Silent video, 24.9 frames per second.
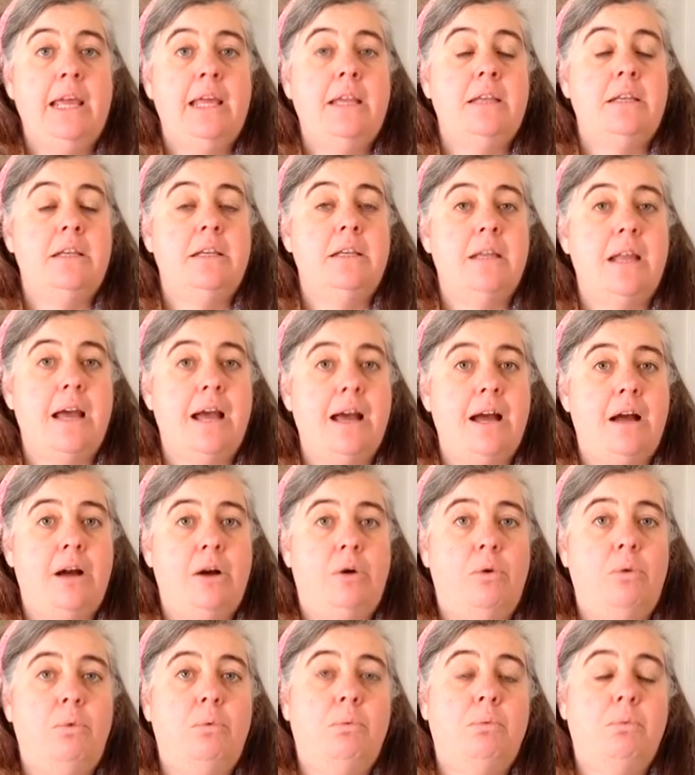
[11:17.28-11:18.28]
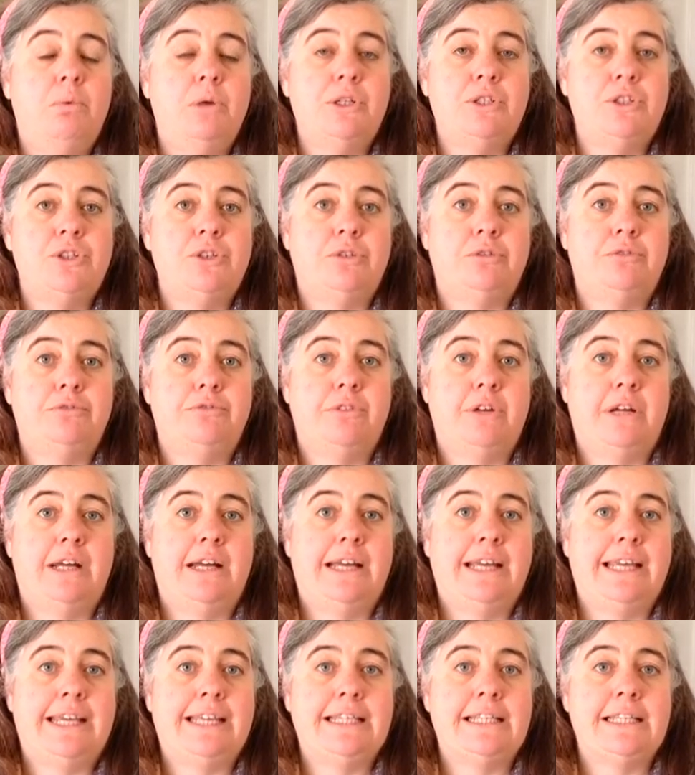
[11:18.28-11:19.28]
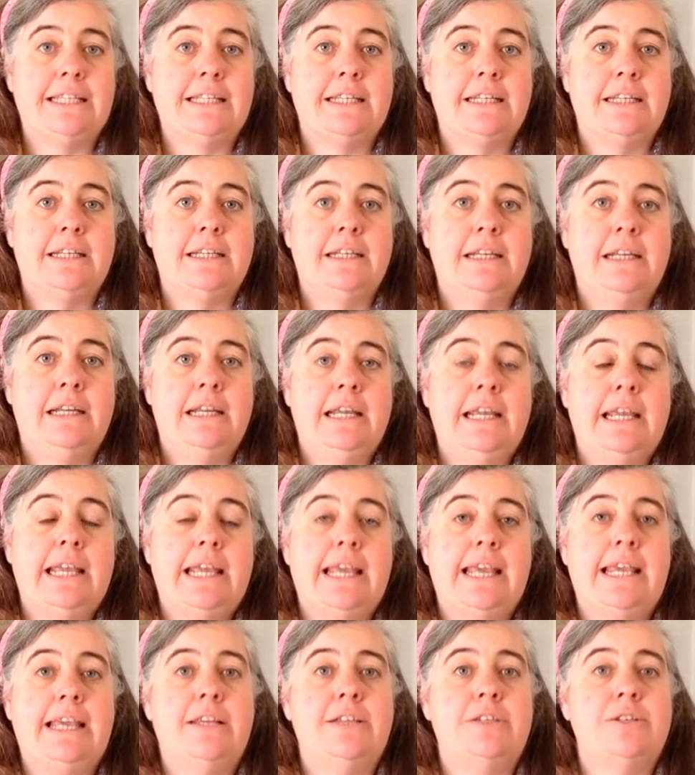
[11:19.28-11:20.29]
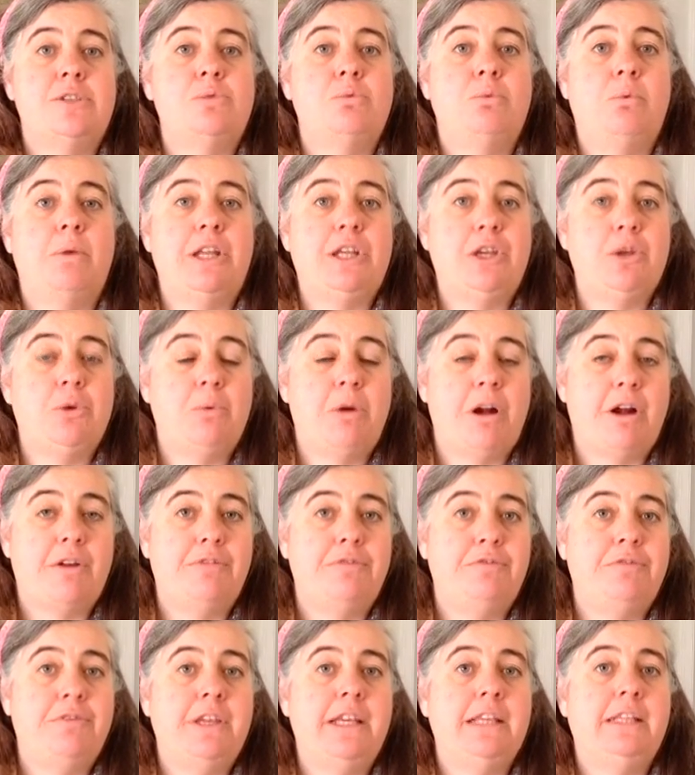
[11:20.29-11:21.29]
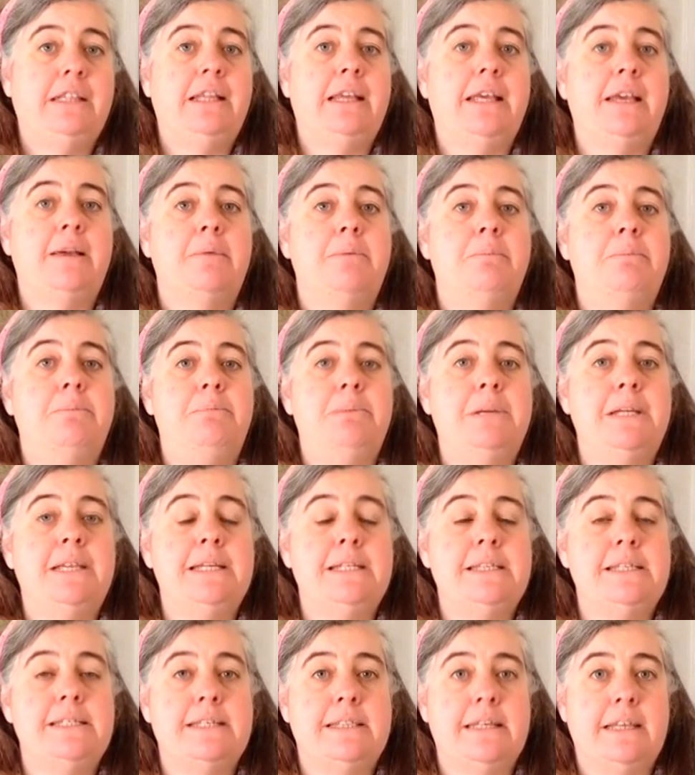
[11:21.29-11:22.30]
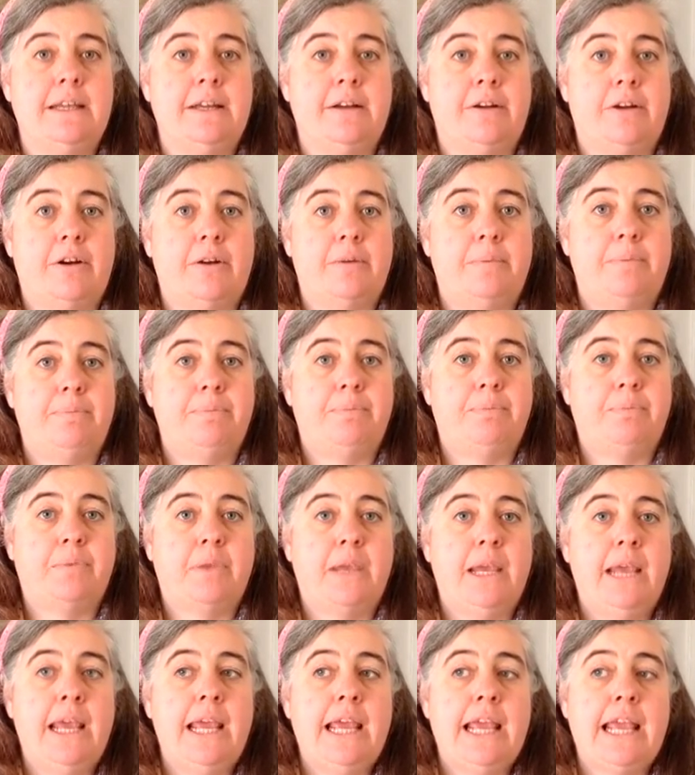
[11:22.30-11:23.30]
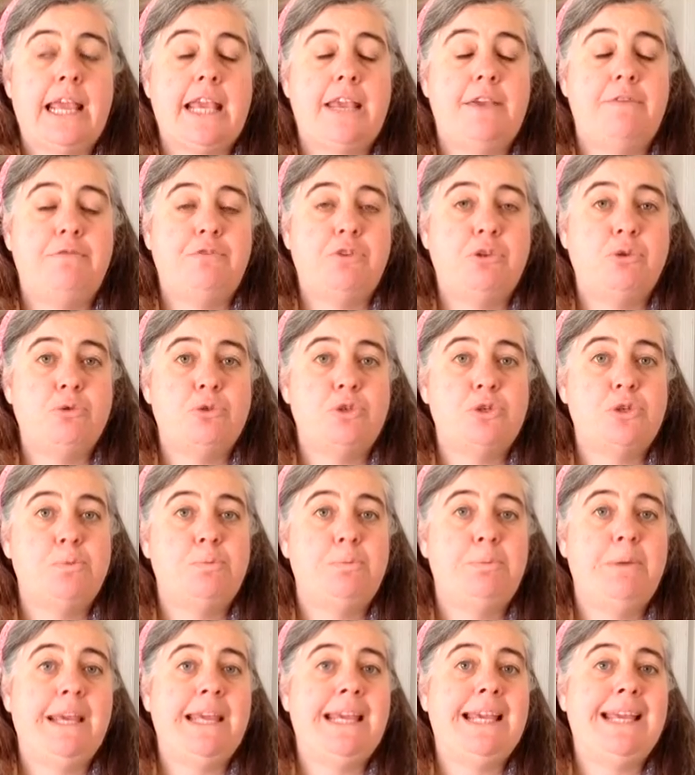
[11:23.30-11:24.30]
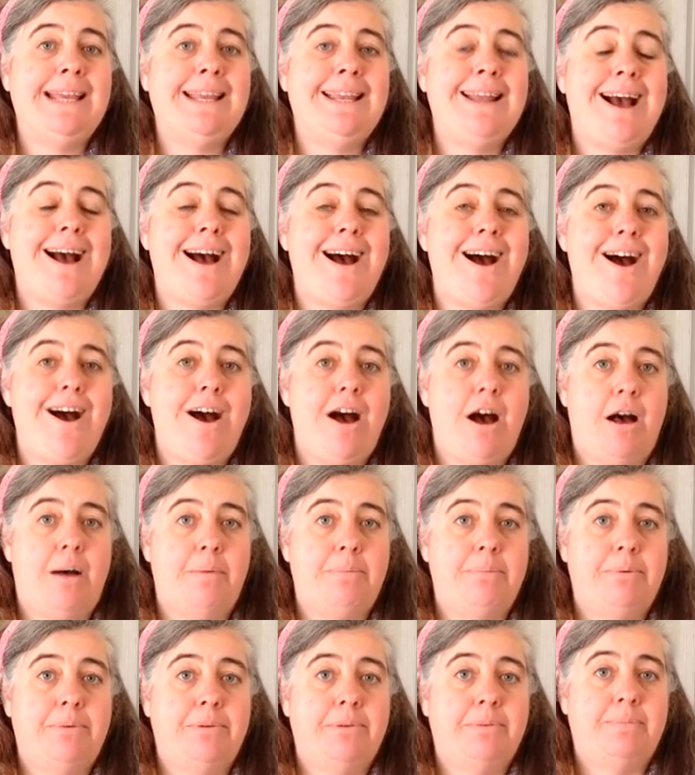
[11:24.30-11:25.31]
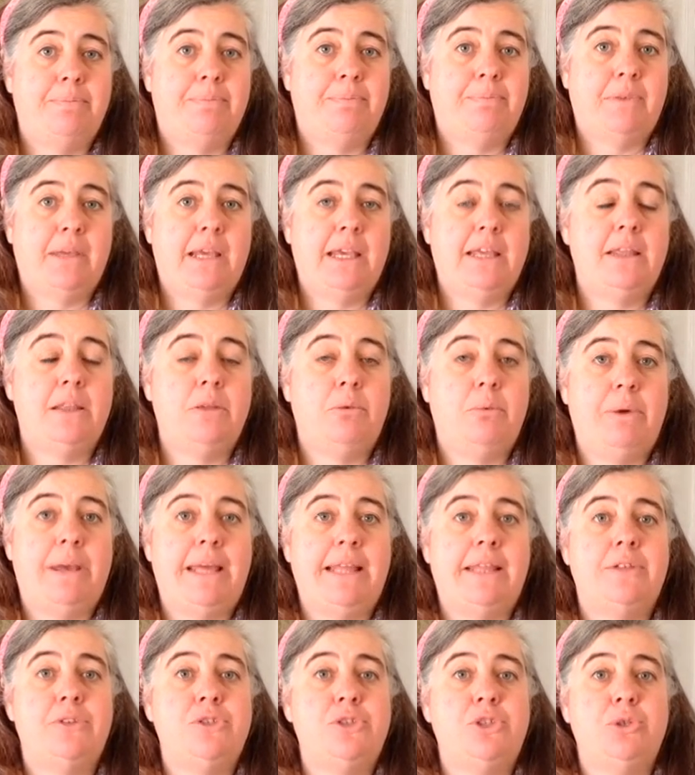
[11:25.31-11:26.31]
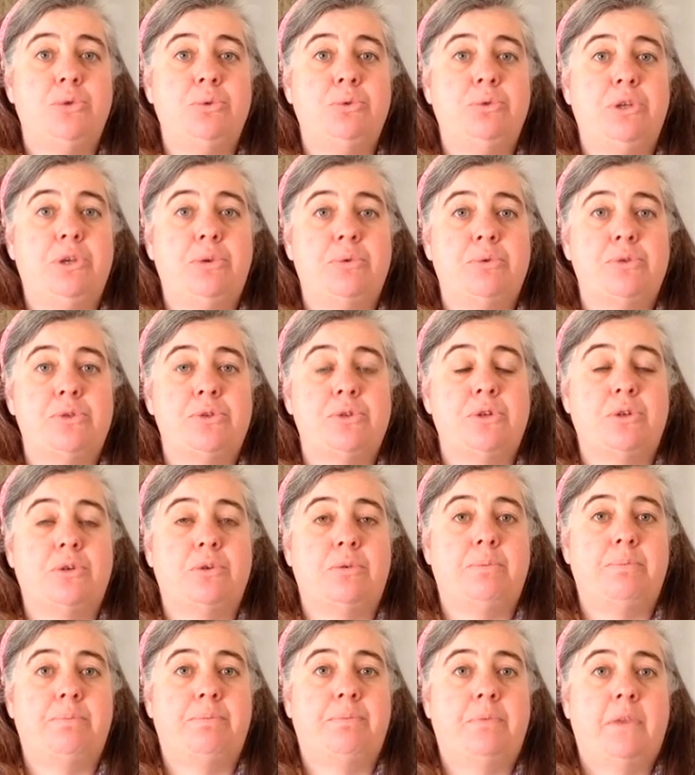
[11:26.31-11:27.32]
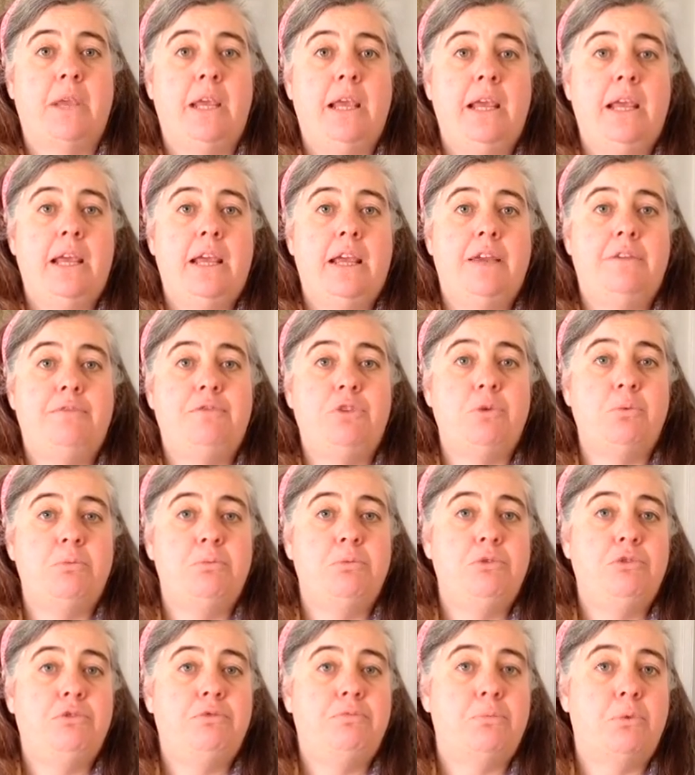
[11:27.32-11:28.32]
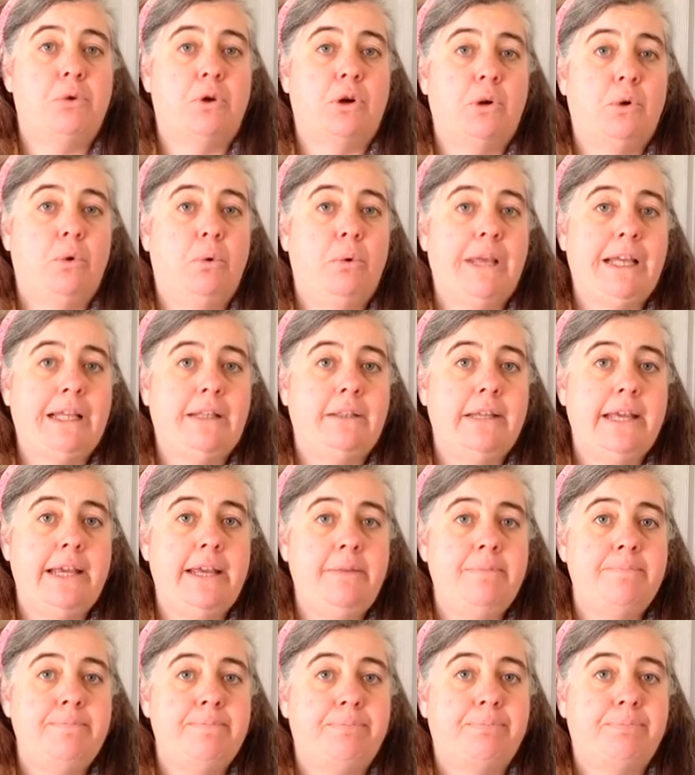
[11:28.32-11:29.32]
Now, what you'll find is when you are feeling busier, if you speed up in the way that you used to, if you move more quickly,